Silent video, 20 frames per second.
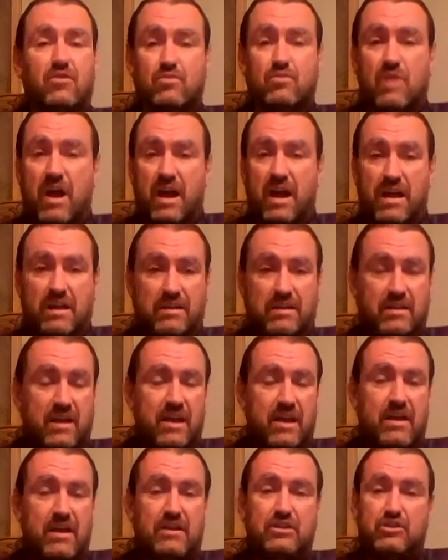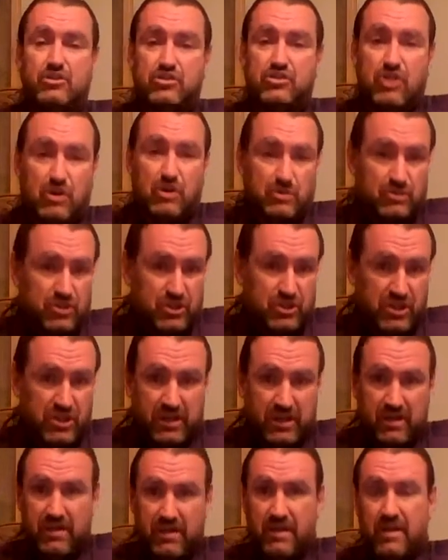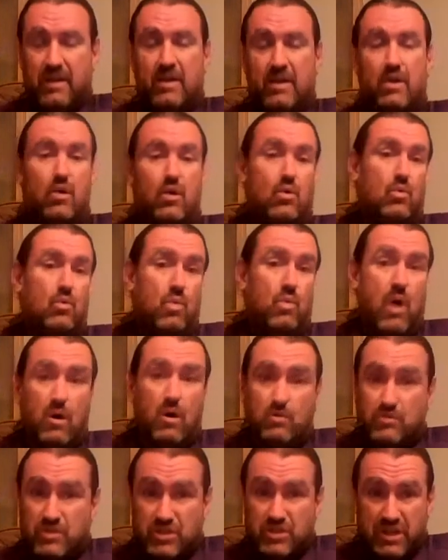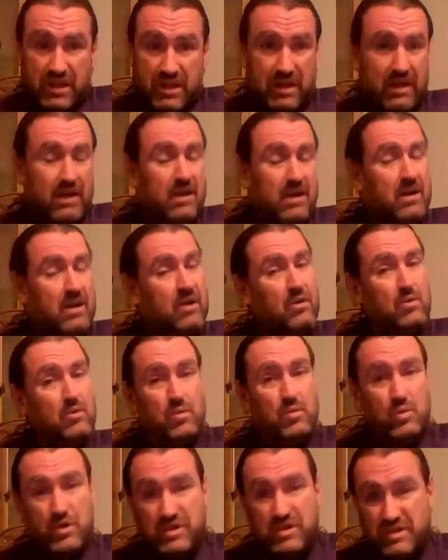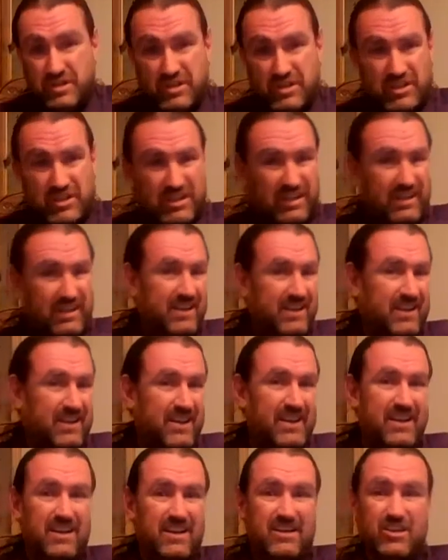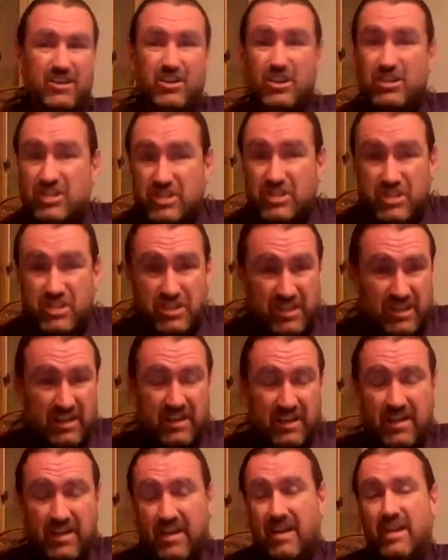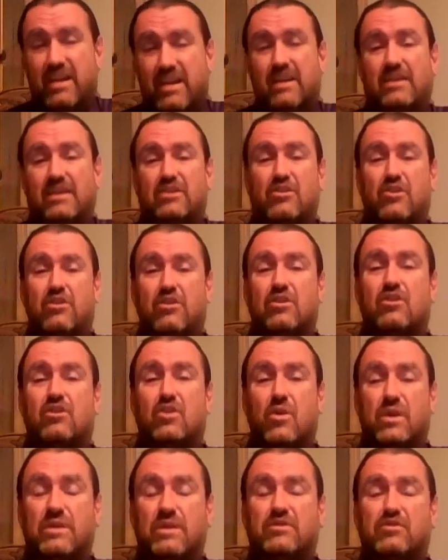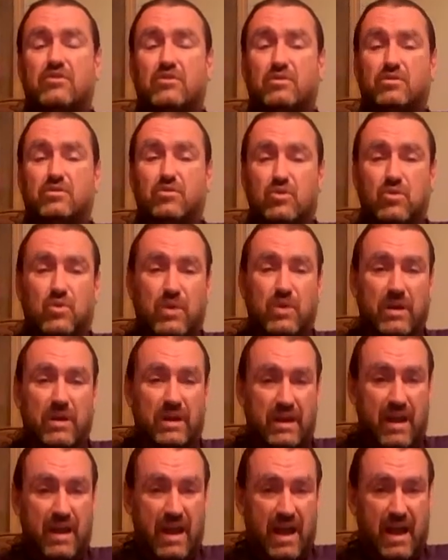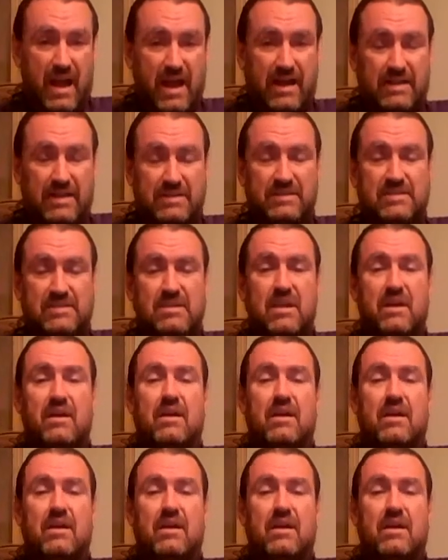write don't ya, won't ya, wouldn't ya, couldn't ya. You're going to do it as